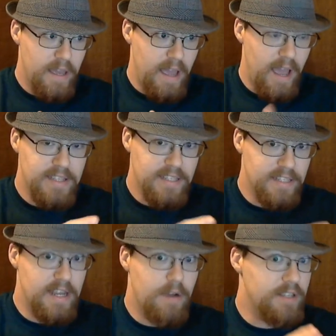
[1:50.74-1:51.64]
as it
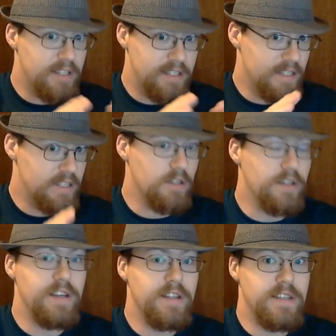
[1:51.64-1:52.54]
is now, it's still
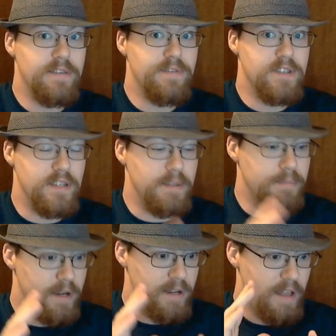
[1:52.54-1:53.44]
in its infancy,
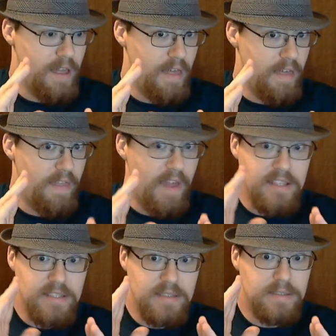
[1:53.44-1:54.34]
but
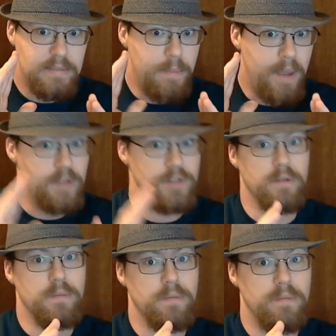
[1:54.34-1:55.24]
that's major.
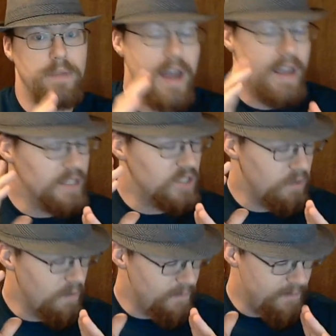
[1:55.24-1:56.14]
That
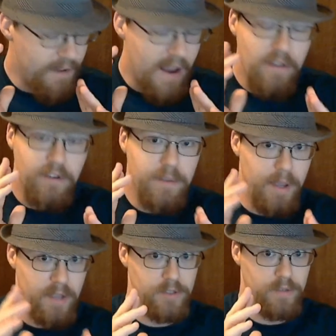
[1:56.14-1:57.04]
is very
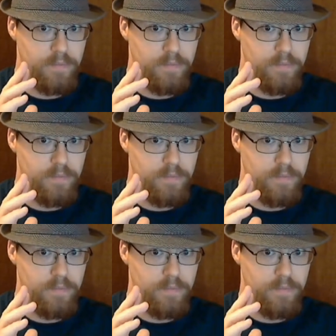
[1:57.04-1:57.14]
major.